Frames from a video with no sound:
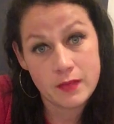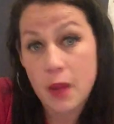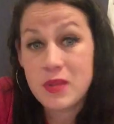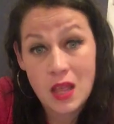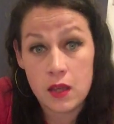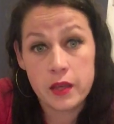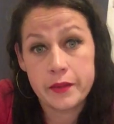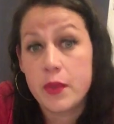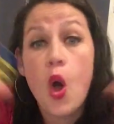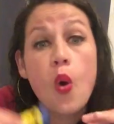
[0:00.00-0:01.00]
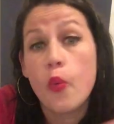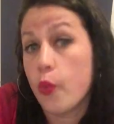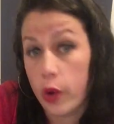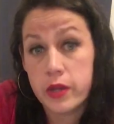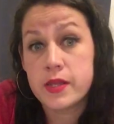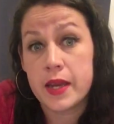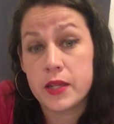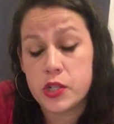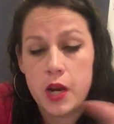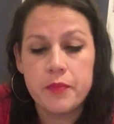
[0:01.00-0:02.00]
I'm telling you, works like a
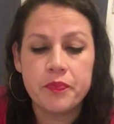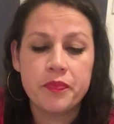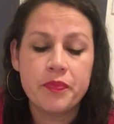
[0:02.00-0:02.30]
charm.